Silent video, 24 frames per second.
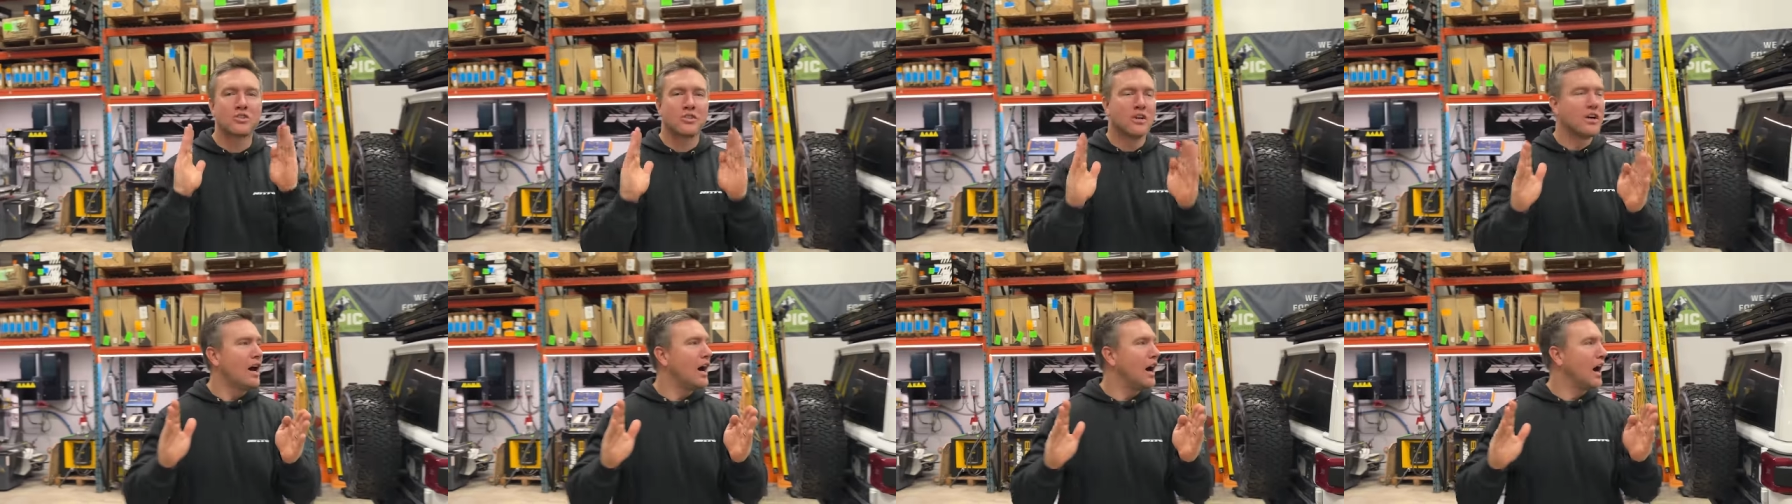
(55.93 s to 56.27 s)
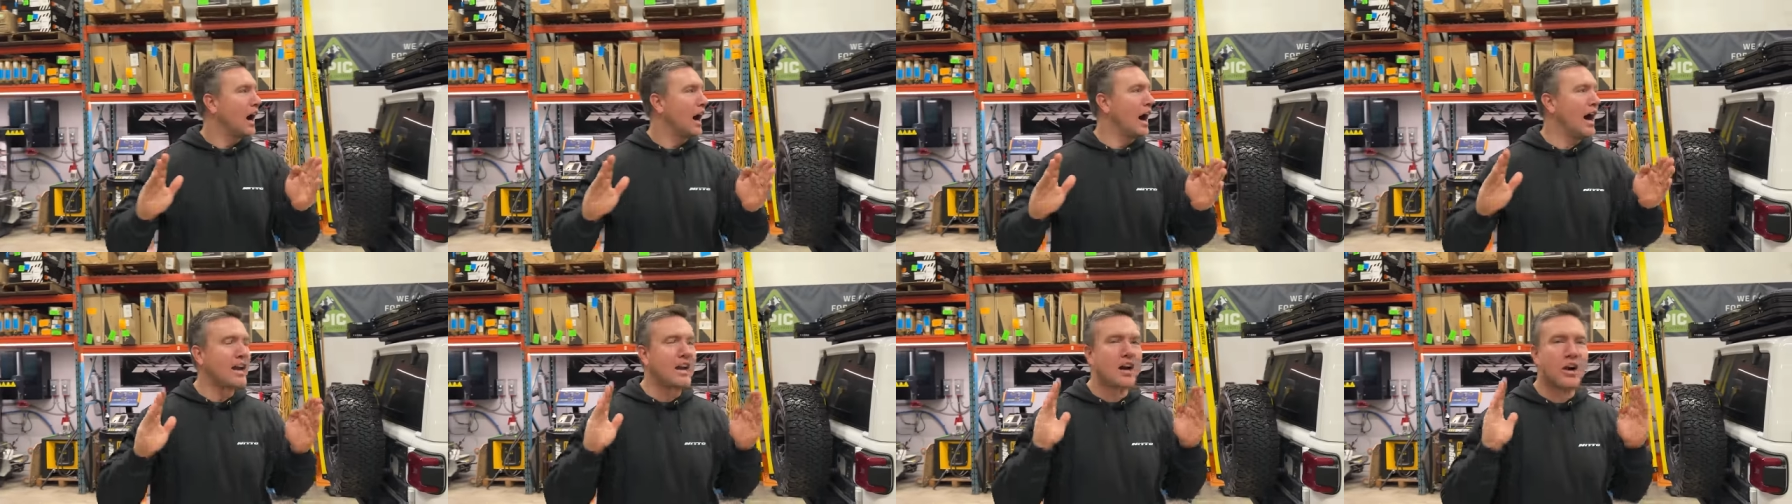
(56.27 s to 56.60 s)

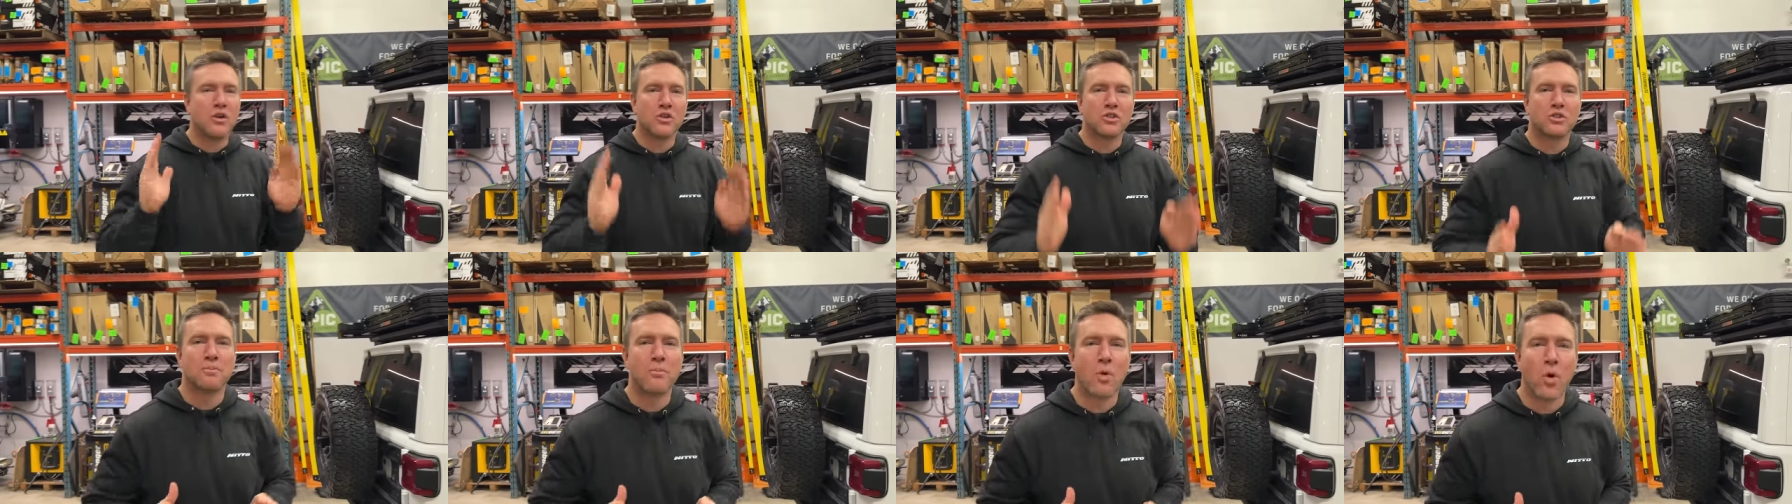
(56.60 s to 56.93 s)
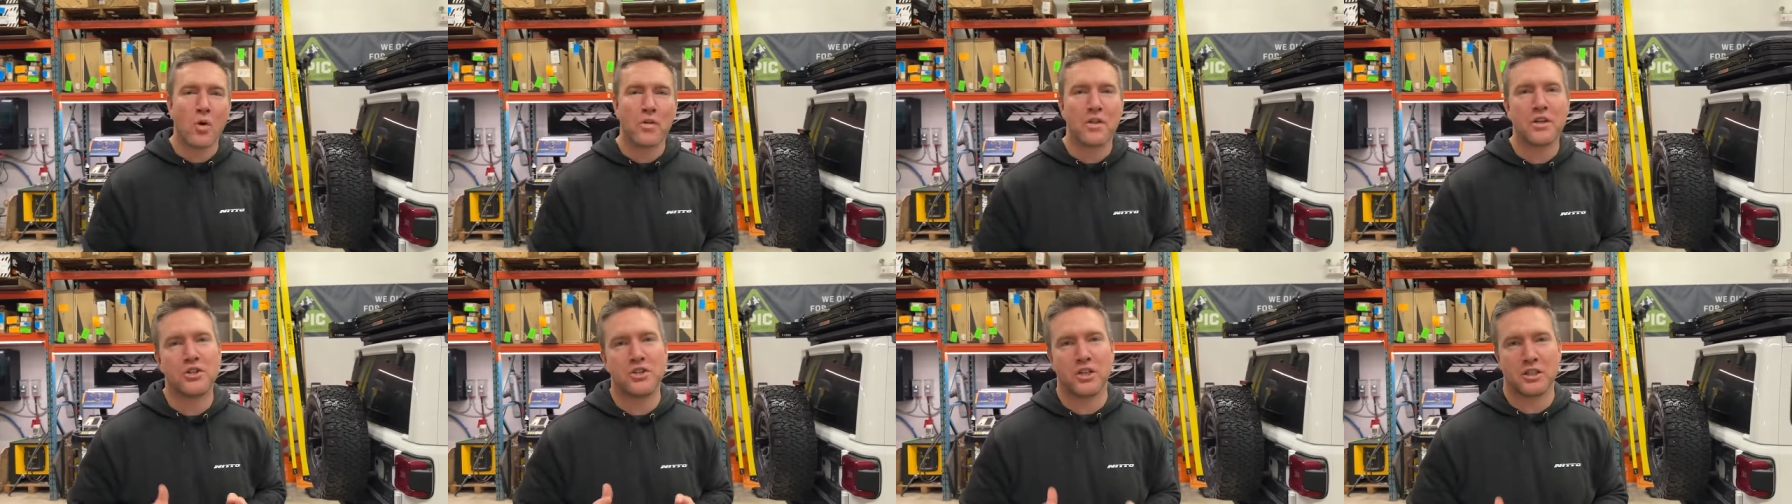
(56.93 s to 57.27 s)
Idaho's more
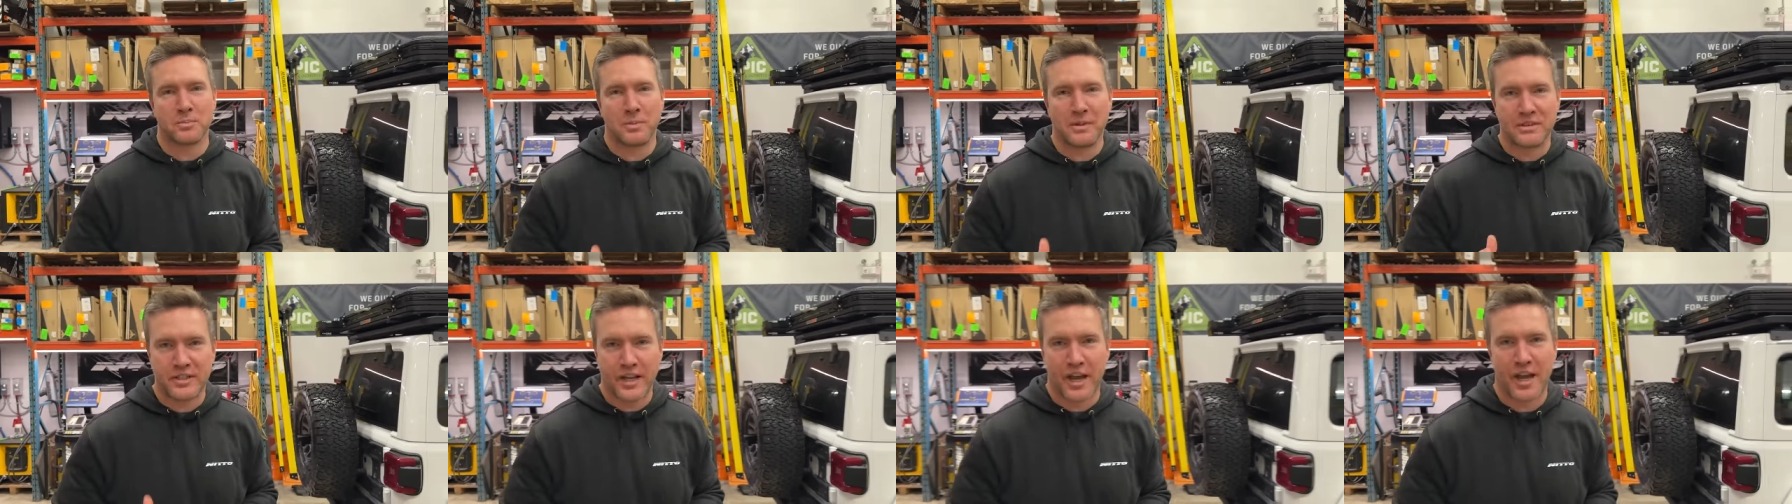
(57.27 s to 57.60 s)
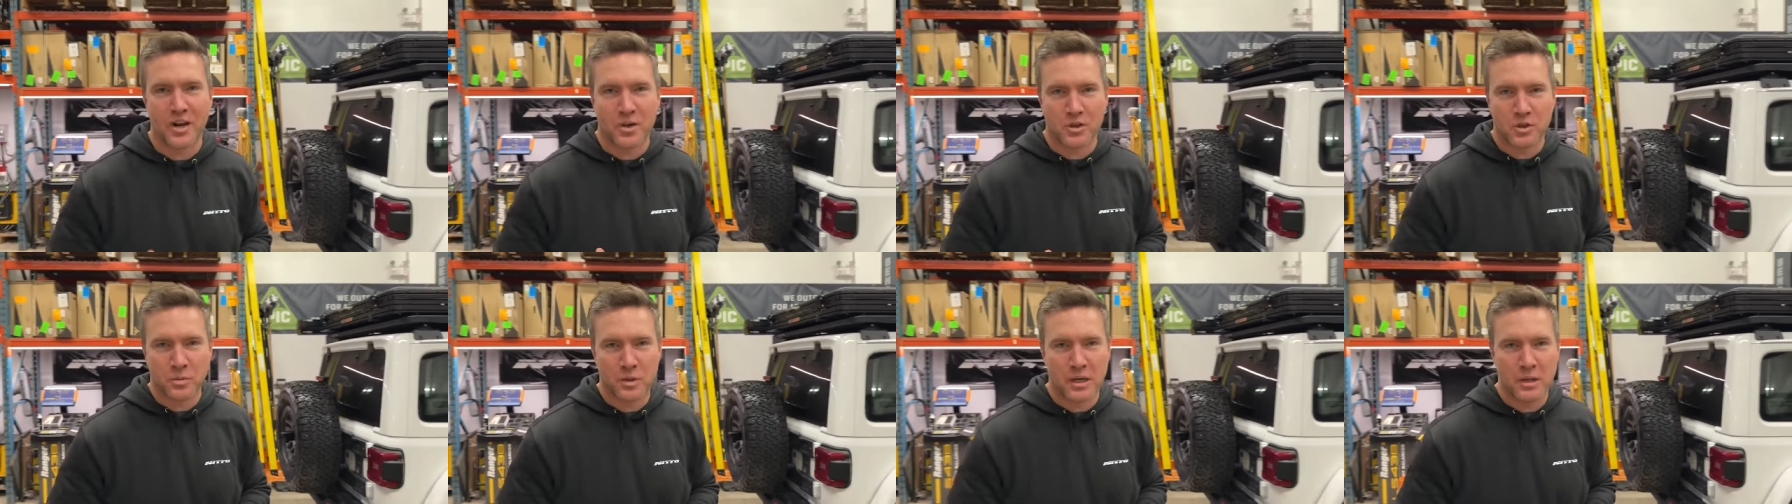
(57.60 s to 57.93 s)
than just
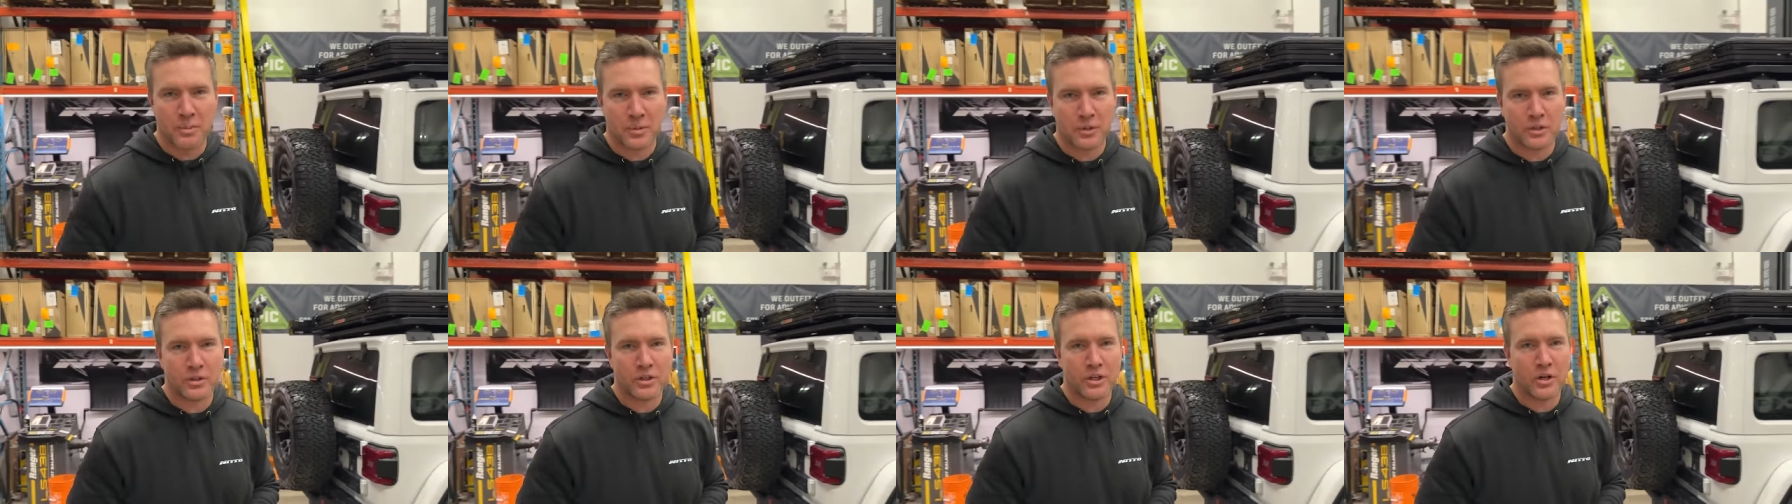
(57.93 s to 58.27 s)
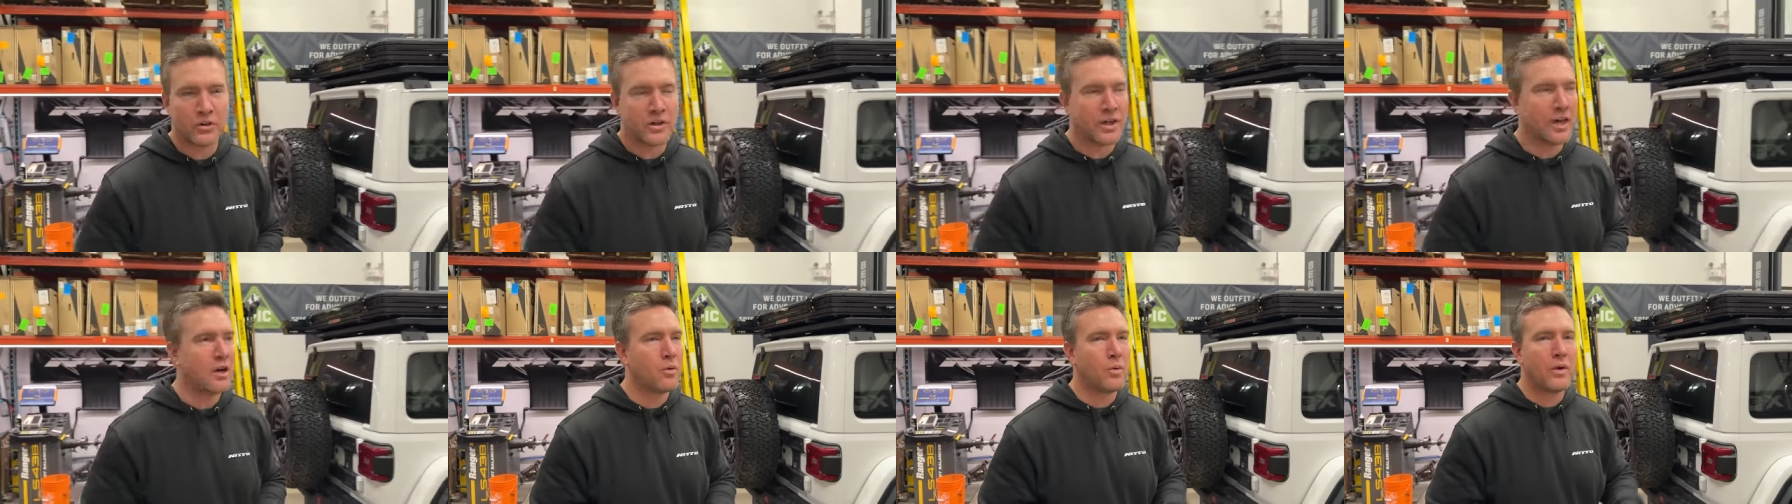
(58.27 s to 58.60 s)
potatoes, people, okay?